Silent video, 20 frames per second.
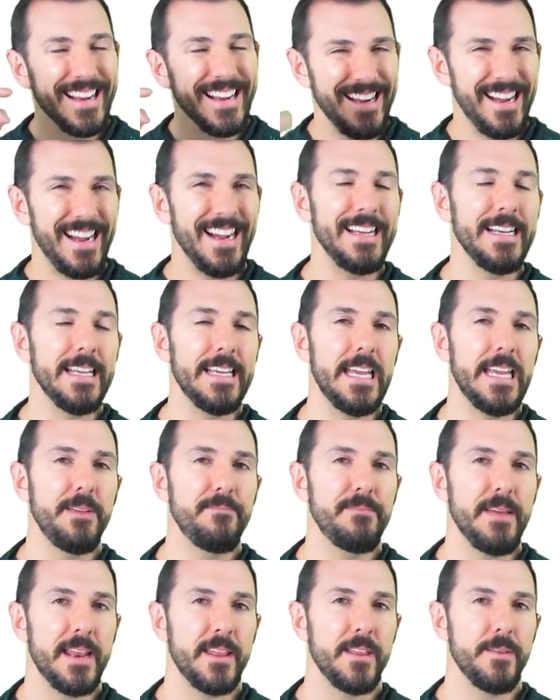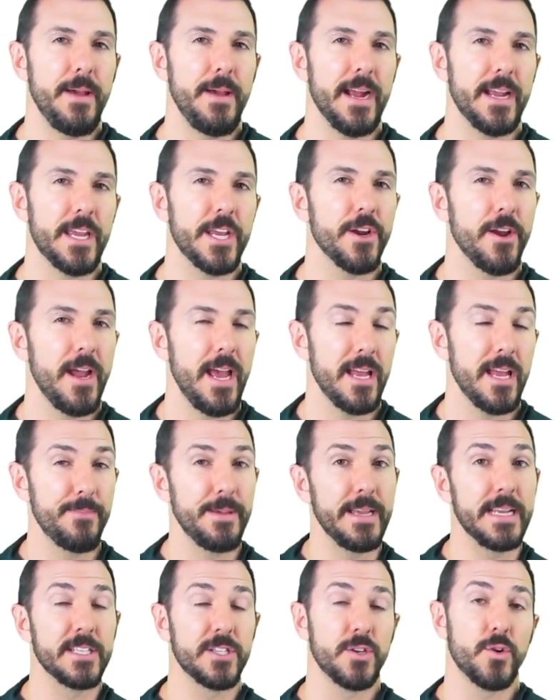kind of keep that in the back of your head
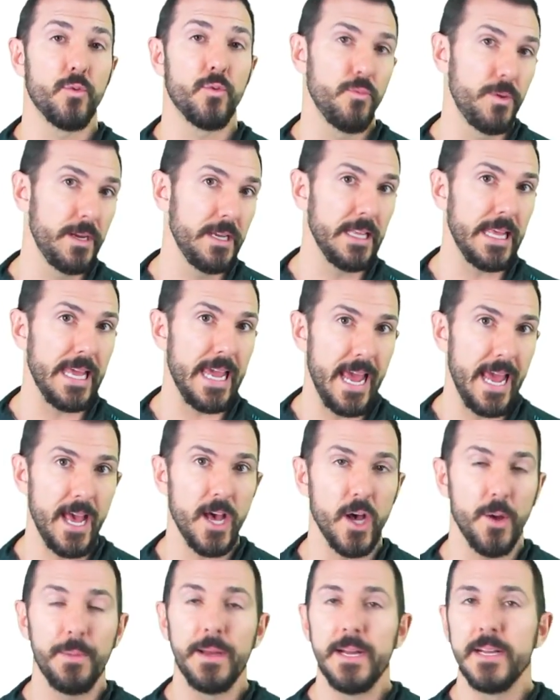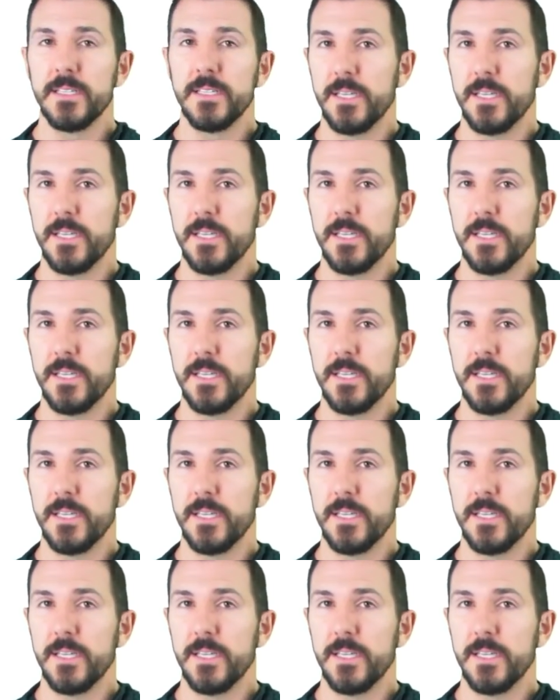because it'll really help